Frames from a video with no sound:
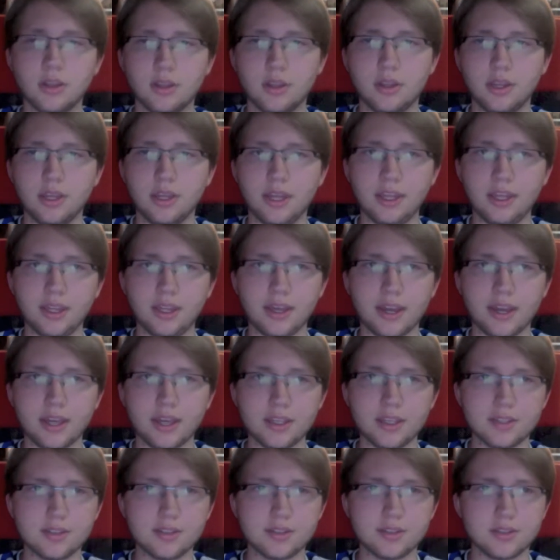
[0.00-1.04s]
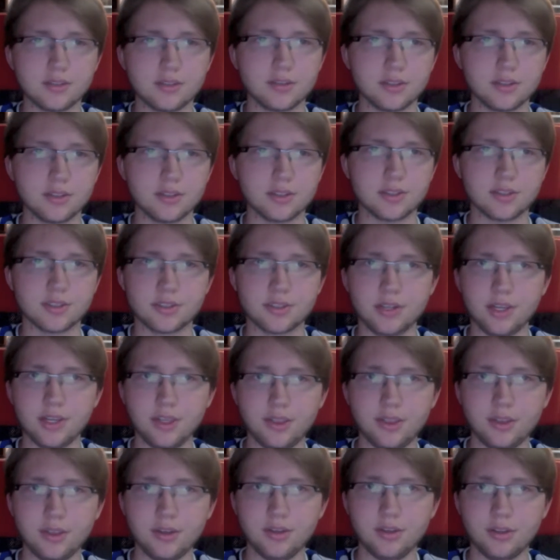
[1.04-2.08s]
Hey guys, this is
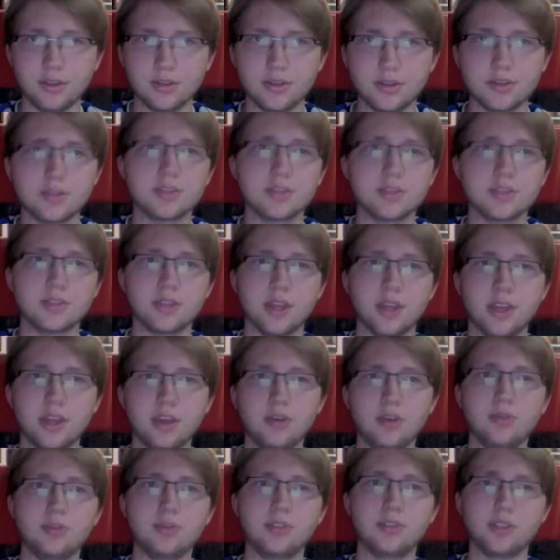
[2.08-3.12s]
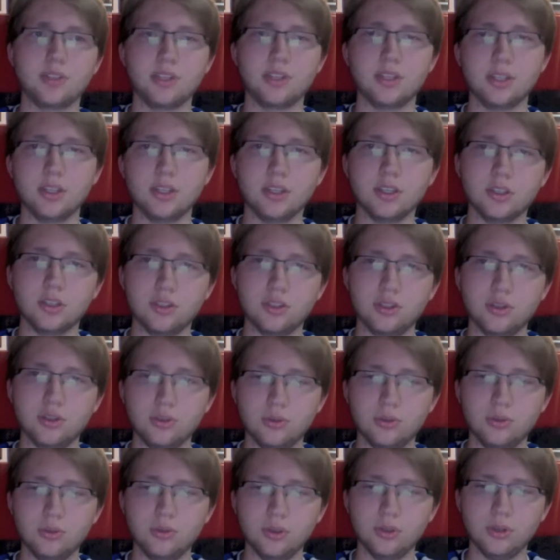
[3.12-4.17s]
Nathan, and this is
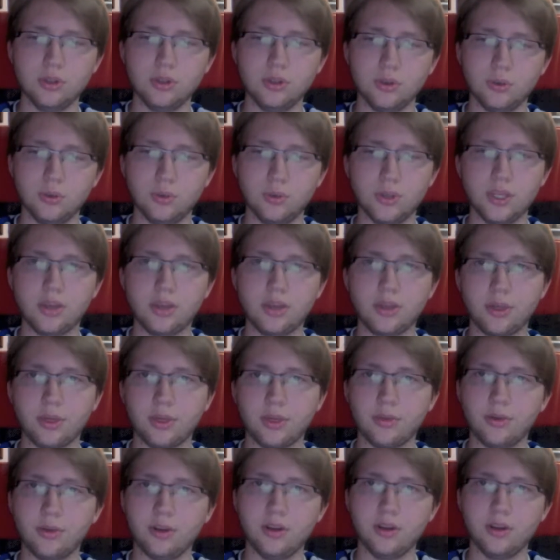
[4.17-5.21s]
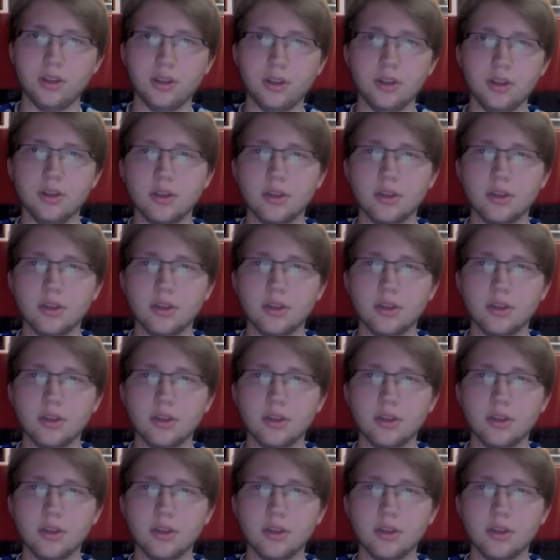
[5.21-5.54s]
AOC2 Week 3.